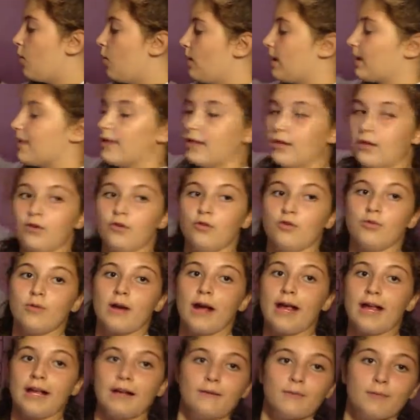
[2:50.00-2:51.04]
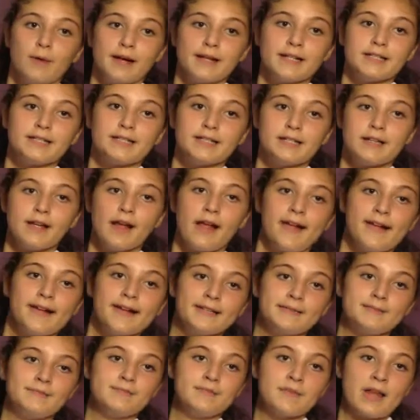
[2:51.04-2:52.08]
with gray and white
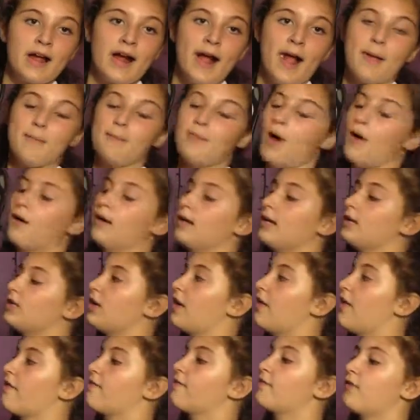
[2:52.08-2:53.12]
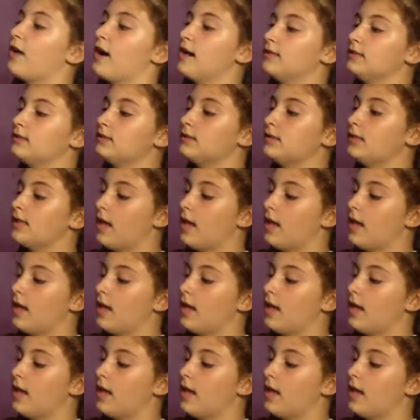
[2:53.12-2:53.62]
polka dots on the front.